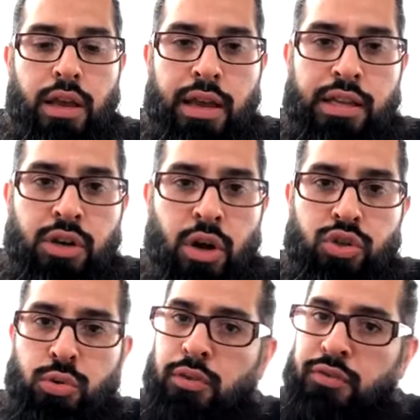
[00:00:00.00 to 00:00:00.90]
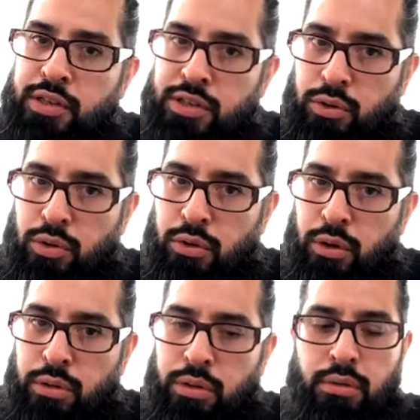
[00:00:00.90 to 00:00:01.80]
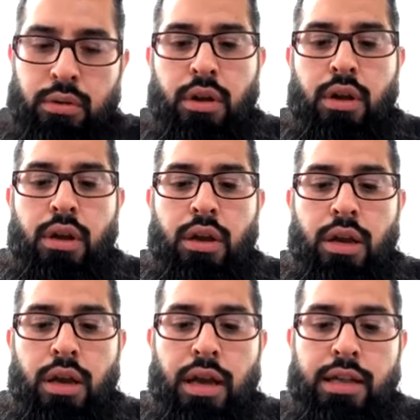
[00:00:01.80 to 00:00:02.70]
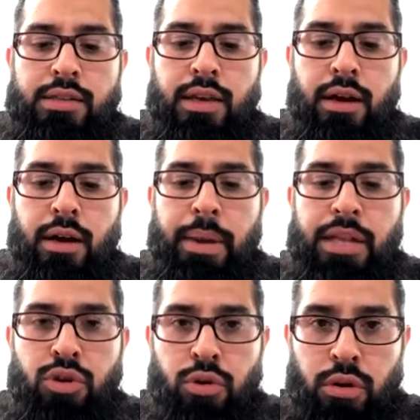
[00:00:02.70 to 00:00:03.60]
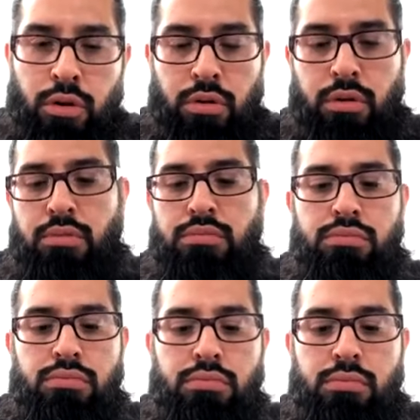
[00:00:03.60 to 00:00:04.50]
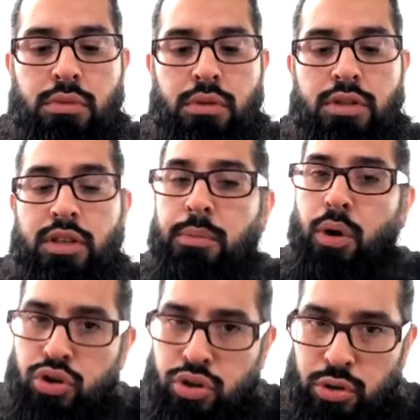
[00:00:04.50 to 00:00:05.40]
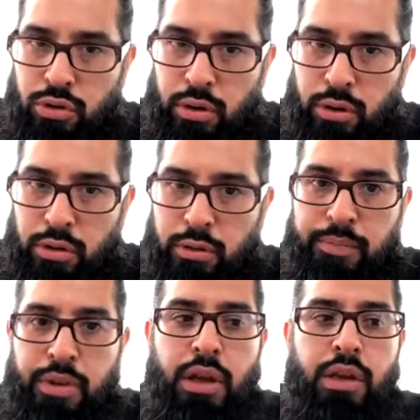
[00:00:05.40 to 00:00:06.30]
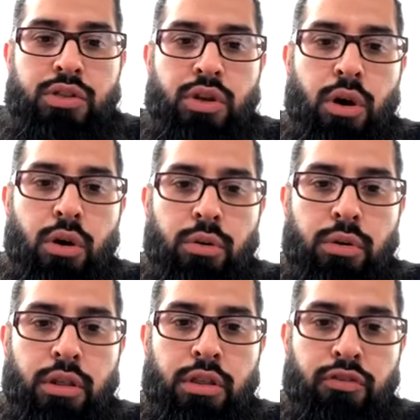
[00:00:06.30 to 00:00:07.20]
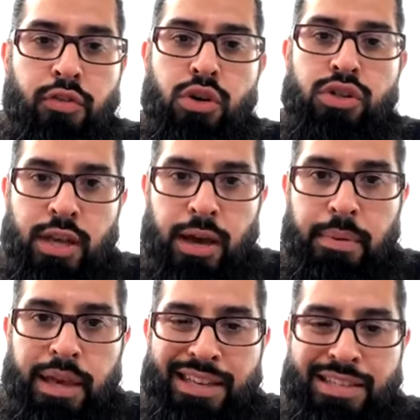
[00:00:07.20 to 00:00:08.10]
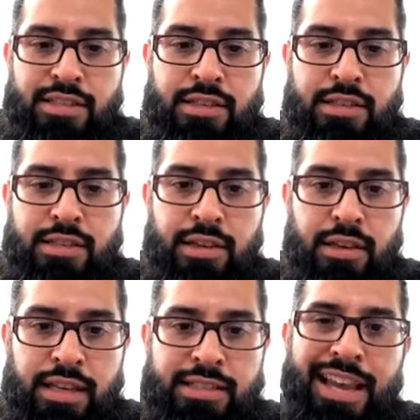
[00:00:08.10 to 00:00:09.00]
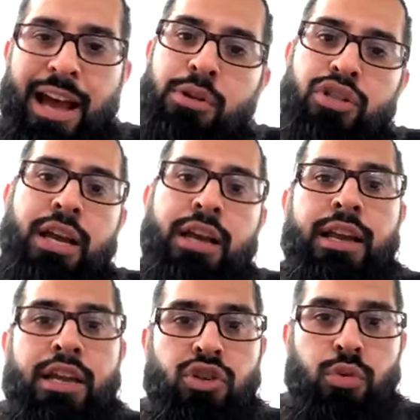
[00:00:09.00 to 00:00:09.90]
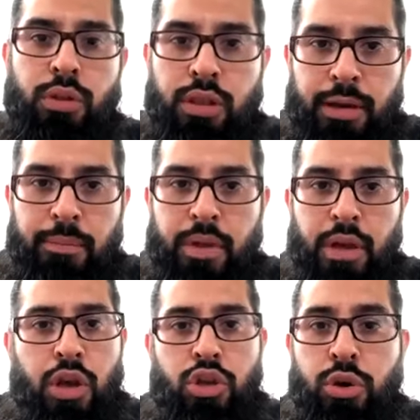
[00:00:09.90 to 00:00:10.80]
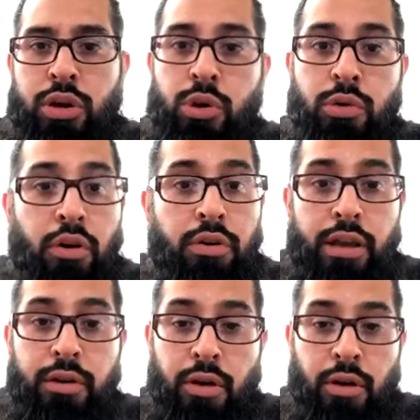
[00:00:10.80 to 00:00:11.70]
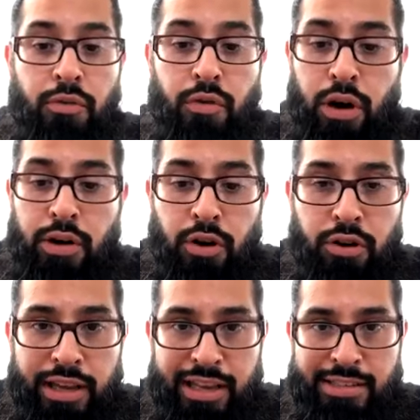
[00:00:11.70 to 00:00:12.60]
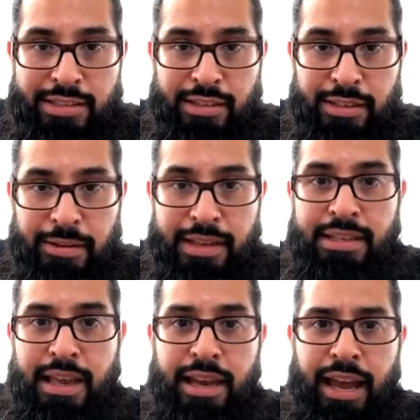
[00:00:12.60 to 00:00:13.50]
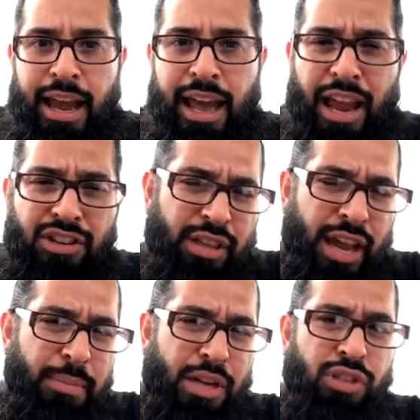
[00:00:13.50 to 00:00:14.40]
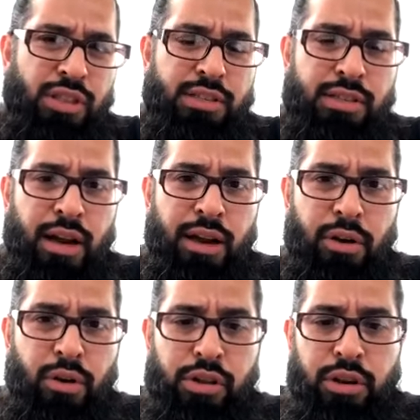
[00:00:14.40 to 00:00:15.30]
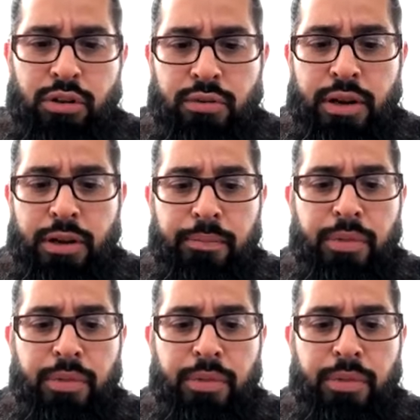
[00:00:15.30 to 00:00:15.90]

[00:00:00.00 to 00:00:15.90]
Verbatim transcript: it's also a physical growth it's a, uh, a mental growth, mm-hmm. it's an emotional growth. So the first step is to establish that connection with him. You can do it very, very, very easily. It's, and I actually had mentioned this uh, earlier in the video.